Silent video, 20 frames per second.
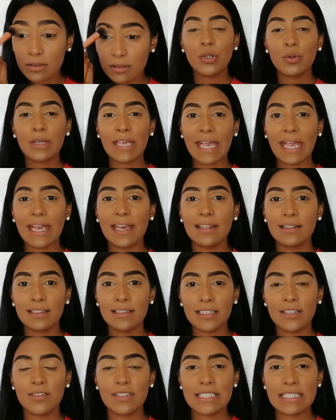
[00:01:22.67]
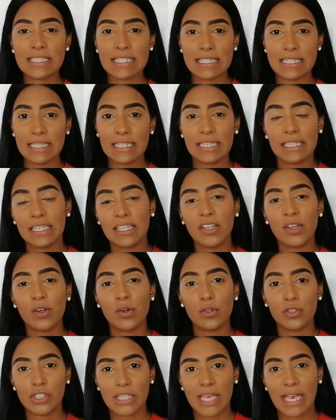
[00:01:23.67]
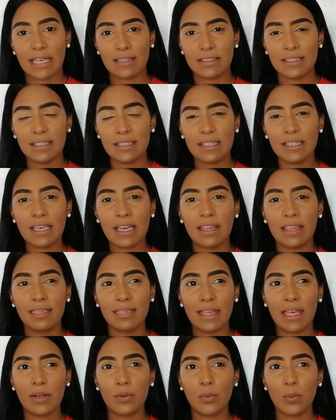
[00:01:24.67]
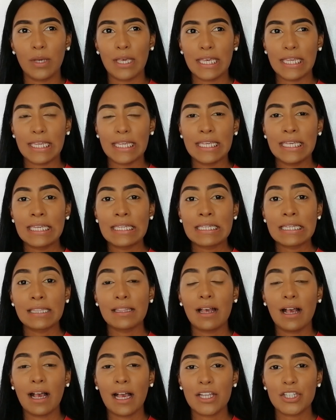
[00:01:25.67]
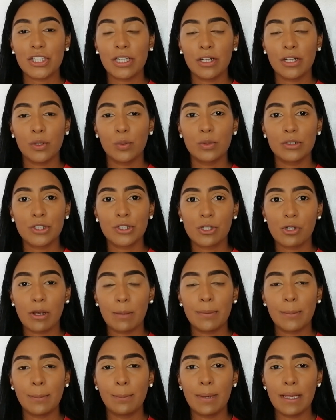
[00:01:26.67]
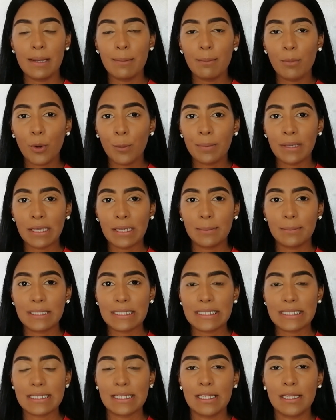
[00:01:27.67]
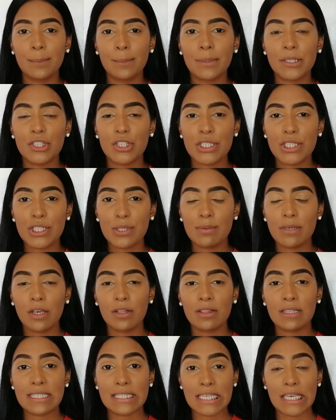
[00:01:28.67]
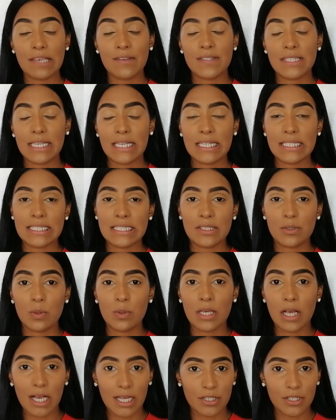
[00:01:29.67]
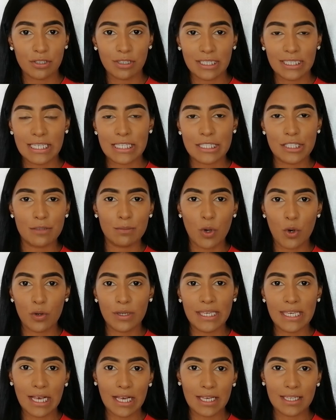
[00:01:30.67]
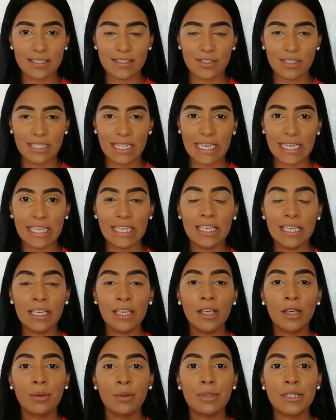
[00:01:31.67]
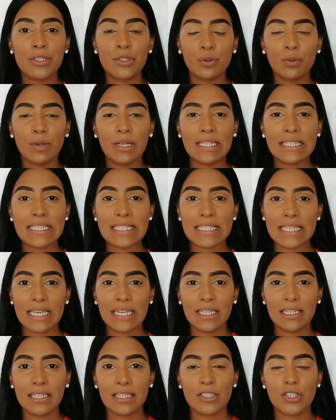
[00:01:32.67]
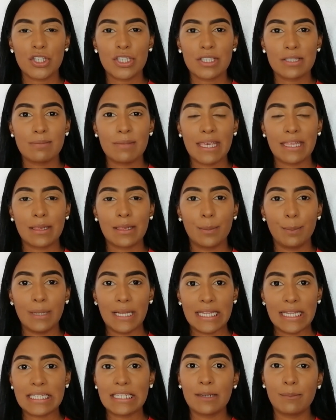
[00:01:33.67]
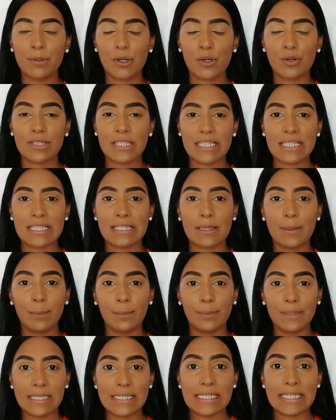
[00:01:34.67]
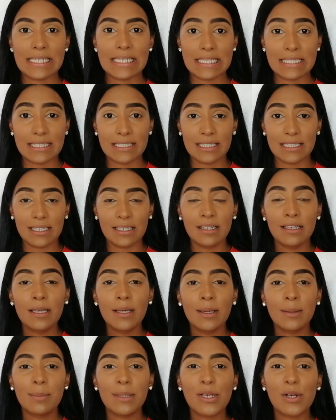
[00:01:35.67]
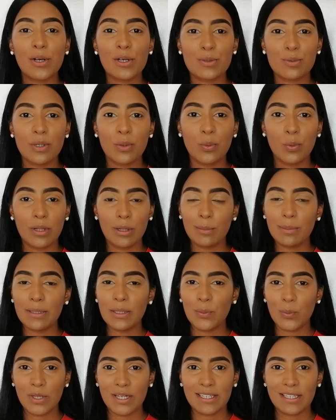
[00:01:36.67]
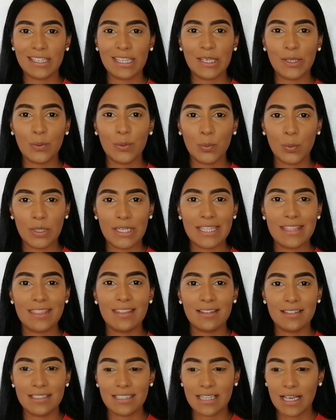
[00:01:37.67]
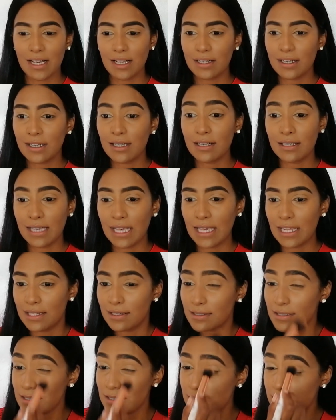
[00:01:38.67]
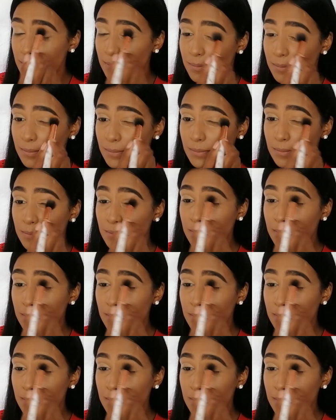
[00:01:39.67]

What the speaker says: You can leave it sticky or tacky, and that way the eyeshadow will show up a bit more pigmented, but just to be on the safe side, since we are doing a smoky eye today, we do want to set it and just make the blending process a bit easier because we will be working with dark colors.